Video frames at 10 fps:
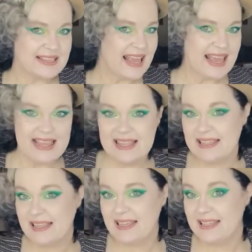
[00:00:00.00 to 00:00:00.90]
This
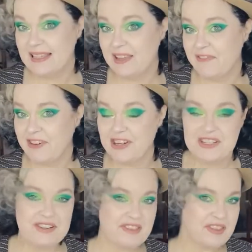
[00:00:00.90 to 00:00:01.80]
is the first of the
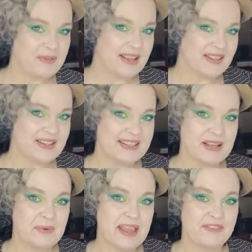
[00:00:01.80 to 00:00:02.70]
3 looks that we
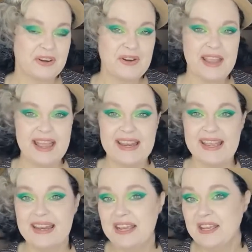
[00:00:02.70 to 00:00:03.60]
have created.
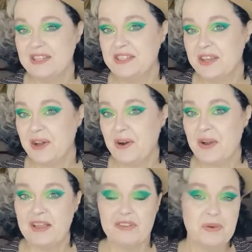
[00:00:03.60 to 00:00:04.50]
So if
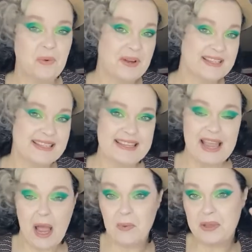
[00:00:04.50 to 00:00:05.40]
you want to see how
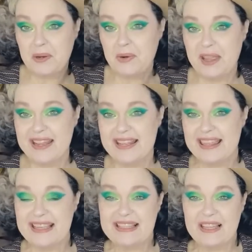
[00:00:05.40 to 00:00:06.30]
we created this
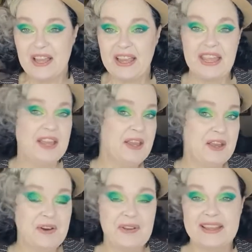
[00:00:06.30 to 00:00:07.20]
look,
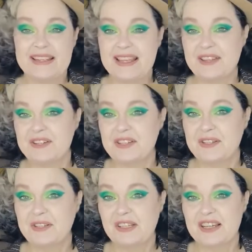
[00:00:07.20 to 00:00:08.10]
created the other 2
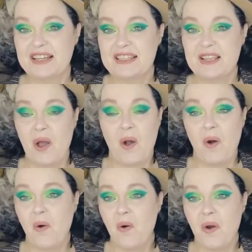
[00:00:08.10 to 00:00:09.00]
looks,
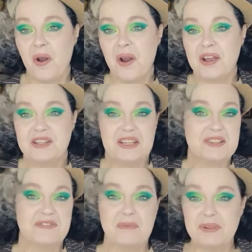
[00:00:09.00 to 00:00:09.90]
or just
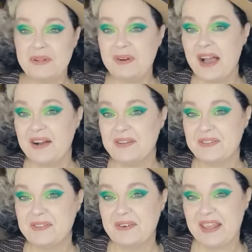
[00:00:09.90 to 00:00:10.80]
fumble around
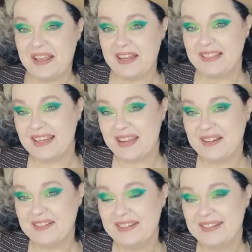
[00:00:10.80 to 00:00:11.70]
with eyeshadow in
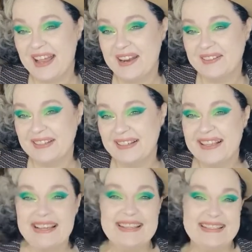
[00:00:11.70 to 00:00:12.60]
general,
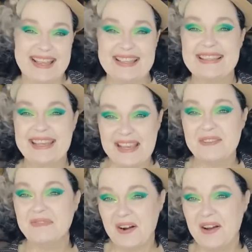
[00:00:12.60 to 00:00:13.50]
just keep
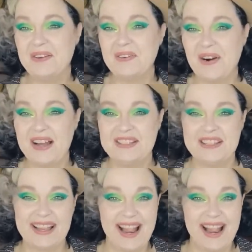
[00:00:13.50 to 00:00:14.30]
on watching.